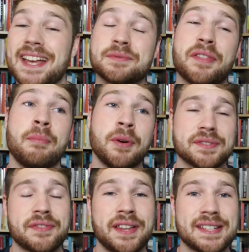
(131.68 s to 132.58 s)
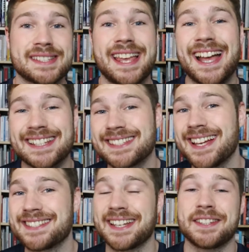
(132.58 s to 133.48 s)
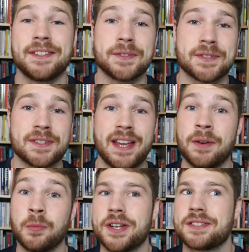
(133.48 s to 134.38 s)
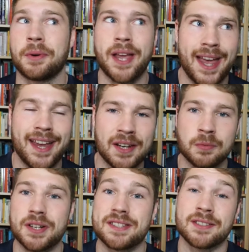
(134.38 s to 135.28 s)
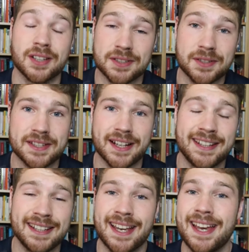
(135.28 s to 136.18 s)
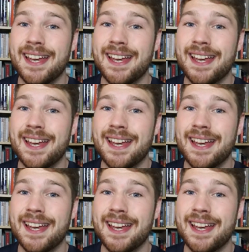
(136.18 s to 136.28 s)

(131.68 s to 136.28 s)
As with most things, exercise execution and what is okay and what is not good technique